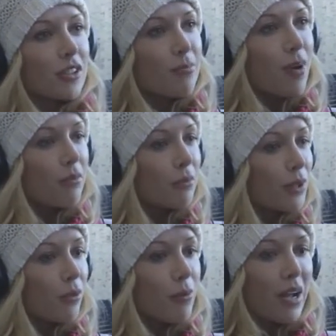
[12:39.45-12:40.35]
It's
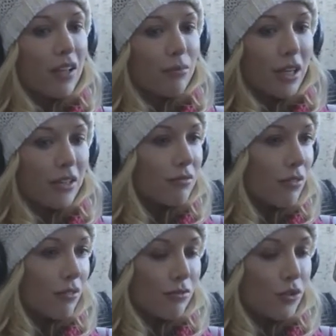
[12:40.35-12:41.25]
probably where my
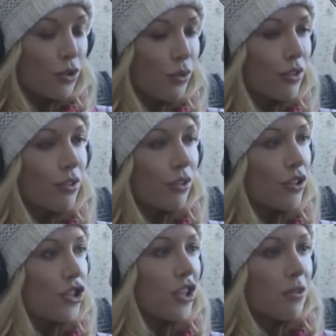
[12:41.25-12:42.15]
short
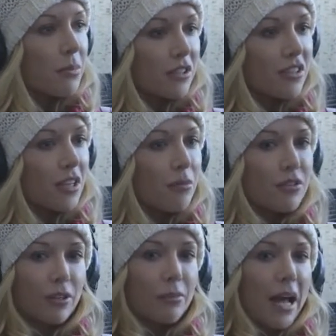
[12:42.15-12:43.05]
skirt judgment stems
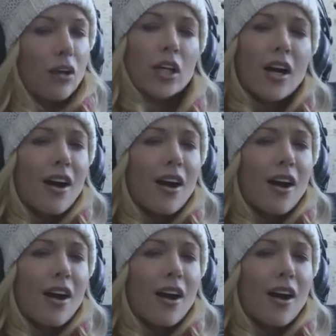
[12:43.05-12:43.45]
from now.